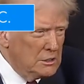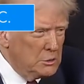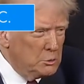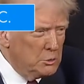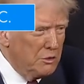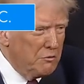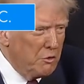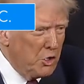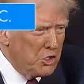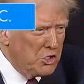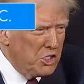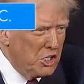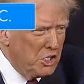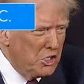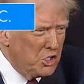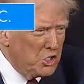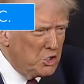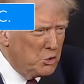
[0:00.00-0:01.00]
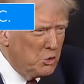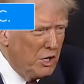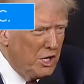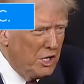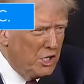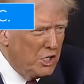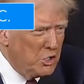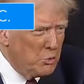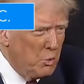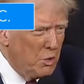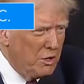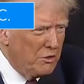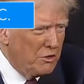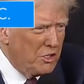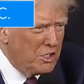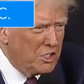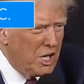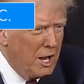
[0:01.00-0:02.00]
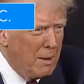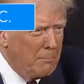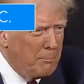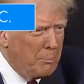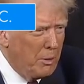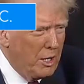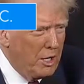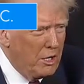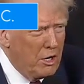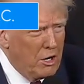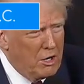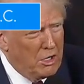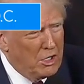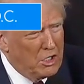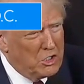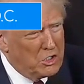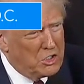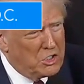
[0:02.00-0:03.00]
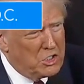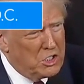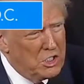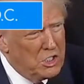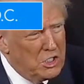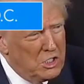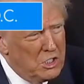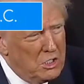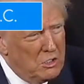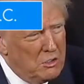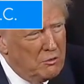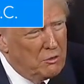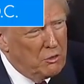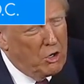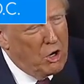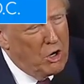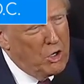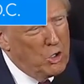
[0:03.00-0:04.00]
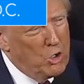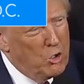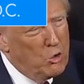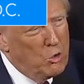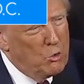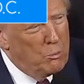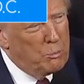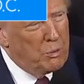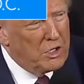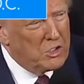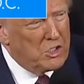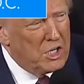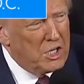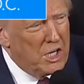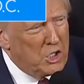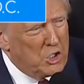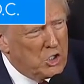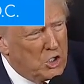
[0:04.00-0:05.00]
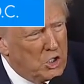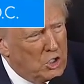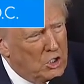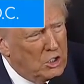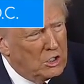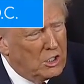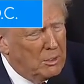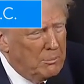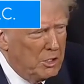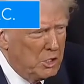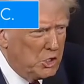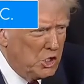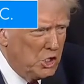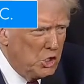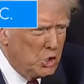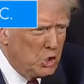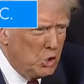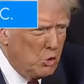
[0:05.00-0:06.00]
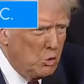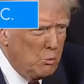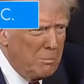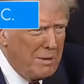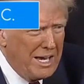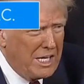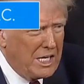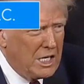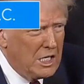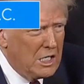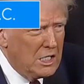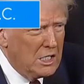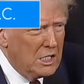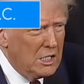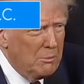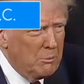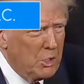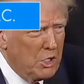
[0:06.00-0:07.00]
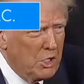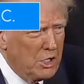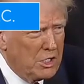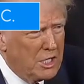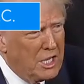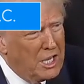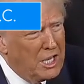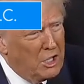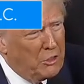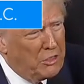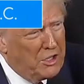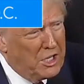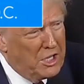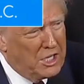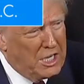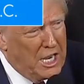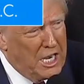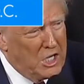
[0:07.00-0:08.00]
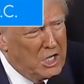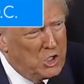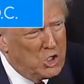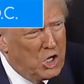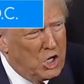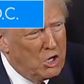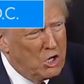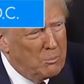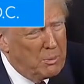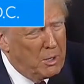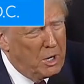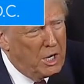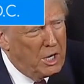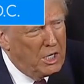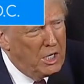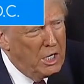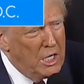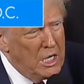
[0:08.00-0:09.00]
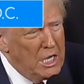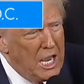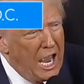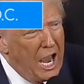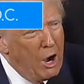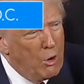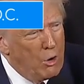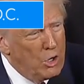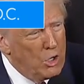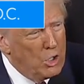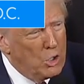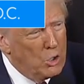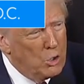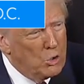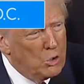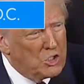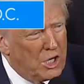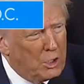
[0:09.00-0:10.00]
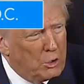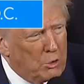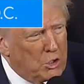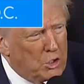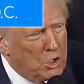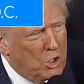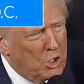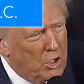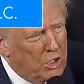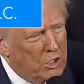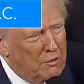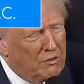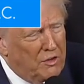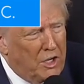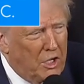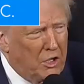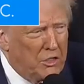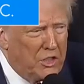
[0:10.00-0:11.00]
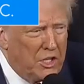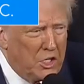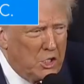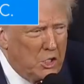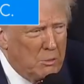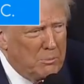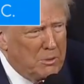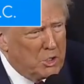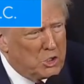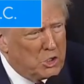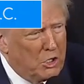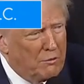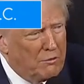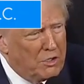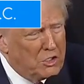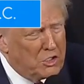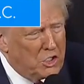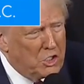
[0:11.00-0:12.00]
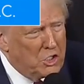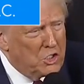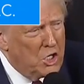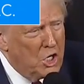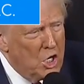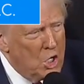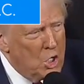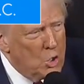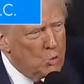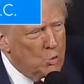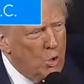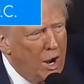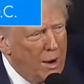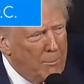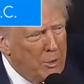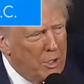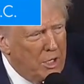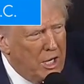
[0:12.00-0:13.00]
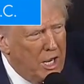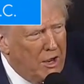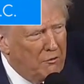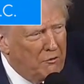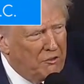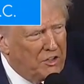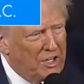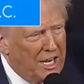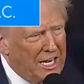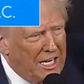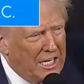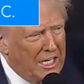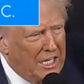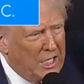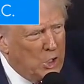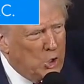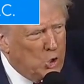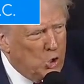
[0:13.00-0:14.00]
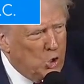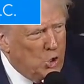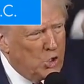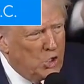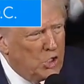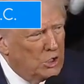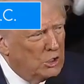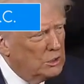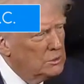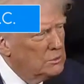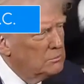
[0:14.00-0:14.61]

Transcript: Reversing this trend is one of the top priorities for our new presidential commission to make America healthy again, chaired by our new Secretary of Health and Human Services, Robert F. Kennedy, Jr.